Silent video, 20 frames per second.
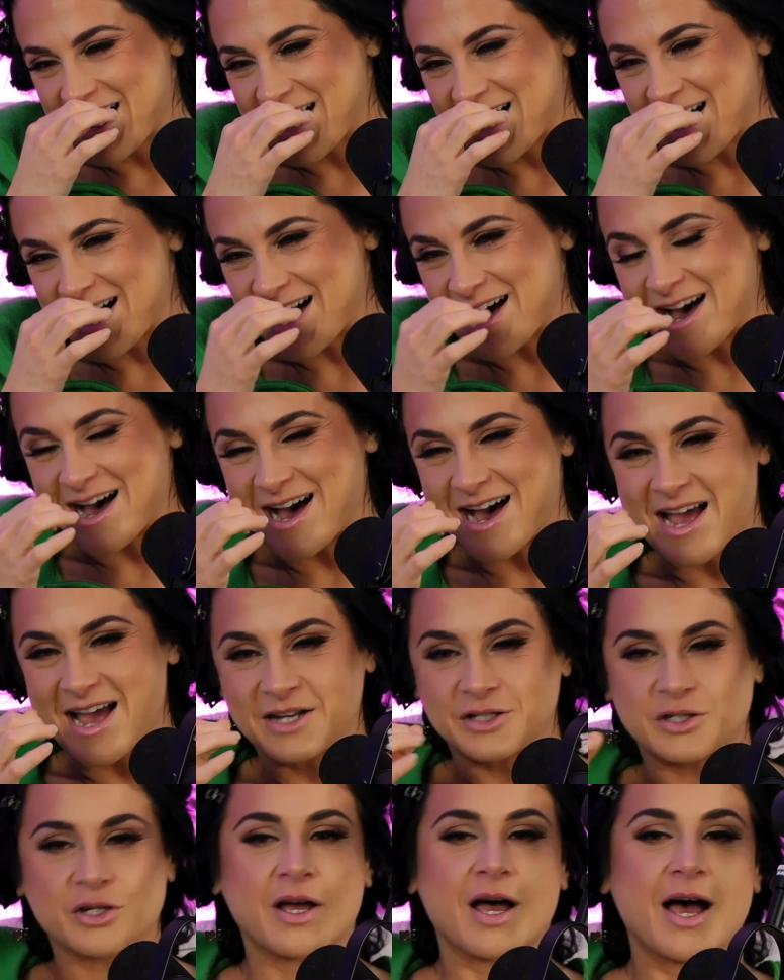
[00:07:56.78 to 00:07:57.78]
I
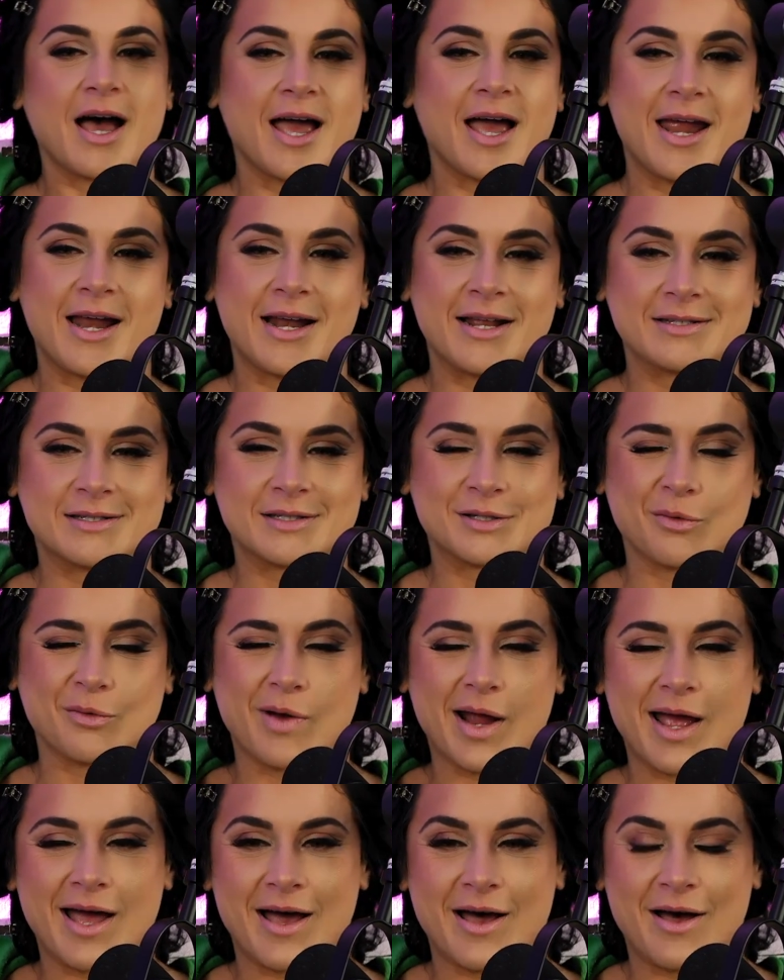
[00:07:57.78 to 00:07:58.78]
took a hiatus
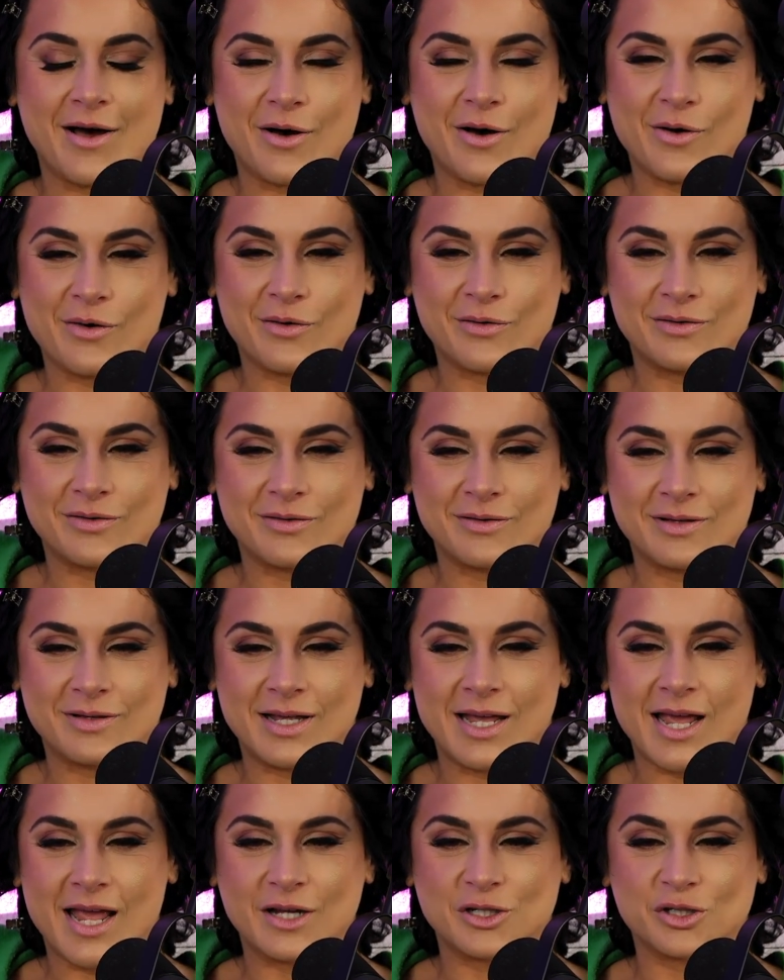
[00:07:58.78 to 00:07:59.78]
around the
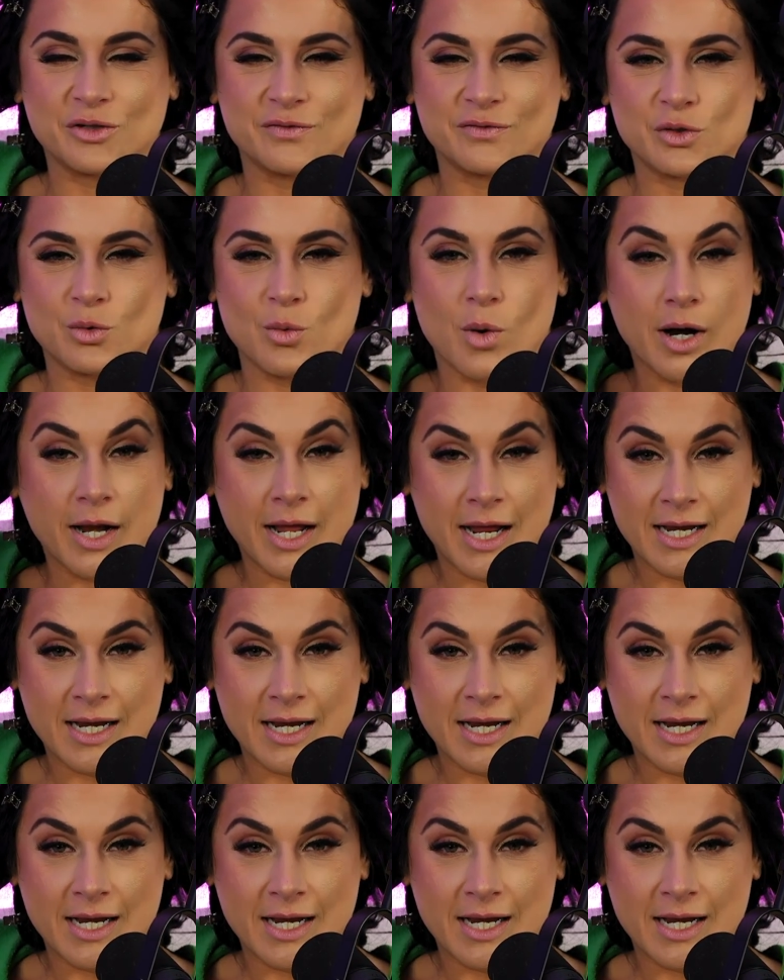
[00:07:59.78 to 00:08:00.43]
age of 20